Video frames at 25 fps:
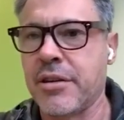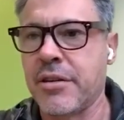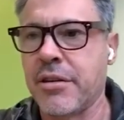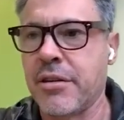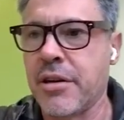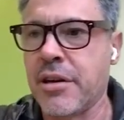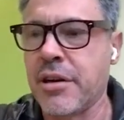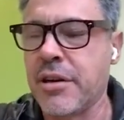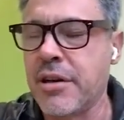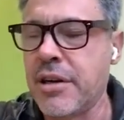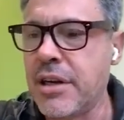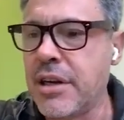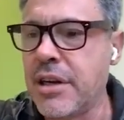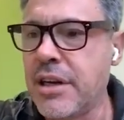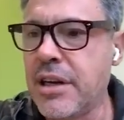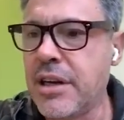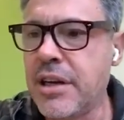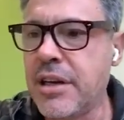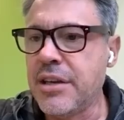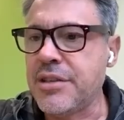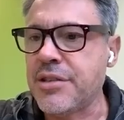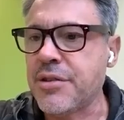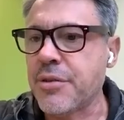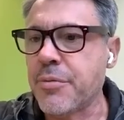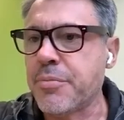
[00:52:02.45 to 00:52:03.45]
or
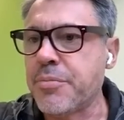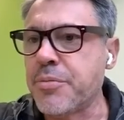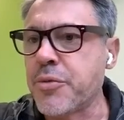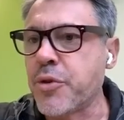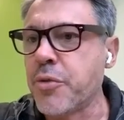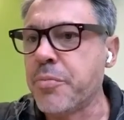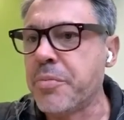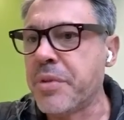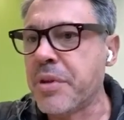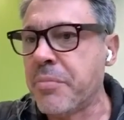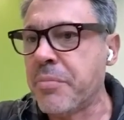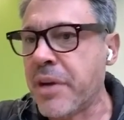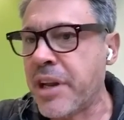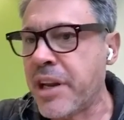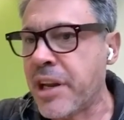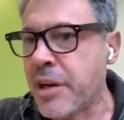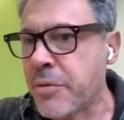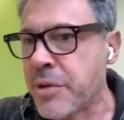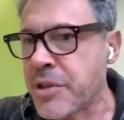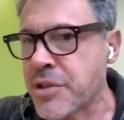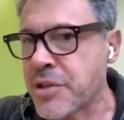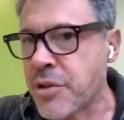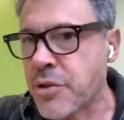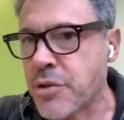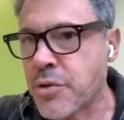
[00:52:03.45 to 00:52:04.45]
so could be
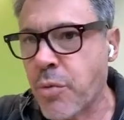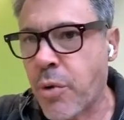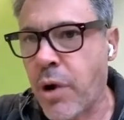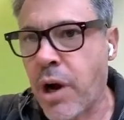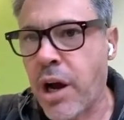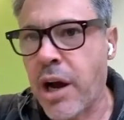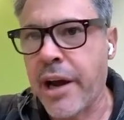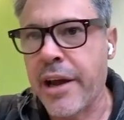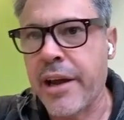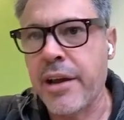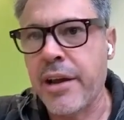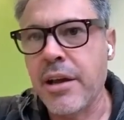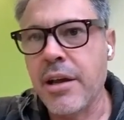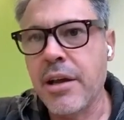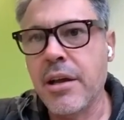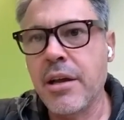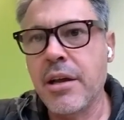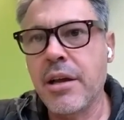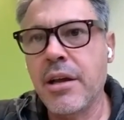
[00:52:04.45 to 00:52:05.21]
many reasons why.